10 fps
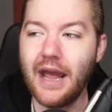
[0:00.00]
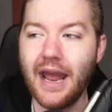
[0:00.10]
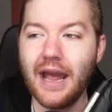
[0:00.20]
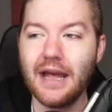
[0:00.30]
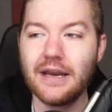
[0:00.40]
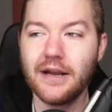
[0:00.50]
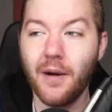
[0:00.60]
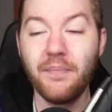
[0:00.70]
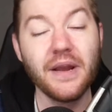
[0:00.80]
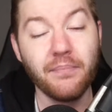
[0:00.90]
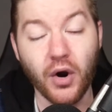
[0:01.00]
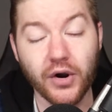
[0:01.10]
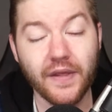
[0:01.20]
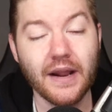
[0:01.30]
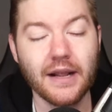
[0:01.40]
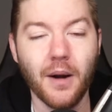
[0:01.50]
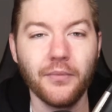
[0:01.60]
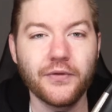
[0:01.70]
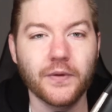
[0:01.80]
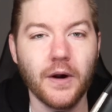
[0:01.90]
And a big part of that
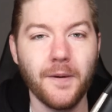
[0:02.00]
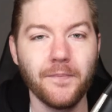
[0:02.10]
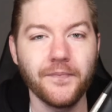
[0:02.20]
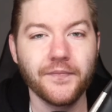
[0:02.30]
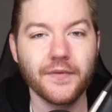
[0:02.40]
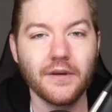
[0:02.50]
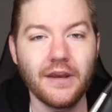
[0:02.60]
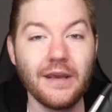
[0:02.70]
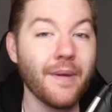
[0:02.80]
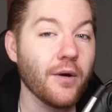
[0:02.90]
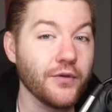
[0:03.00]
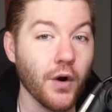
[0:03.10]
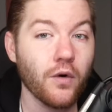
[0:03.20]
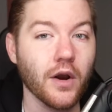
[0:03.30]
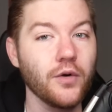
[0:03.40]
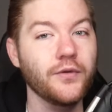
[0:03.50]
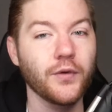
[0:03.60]
comes from Ime Udoka, who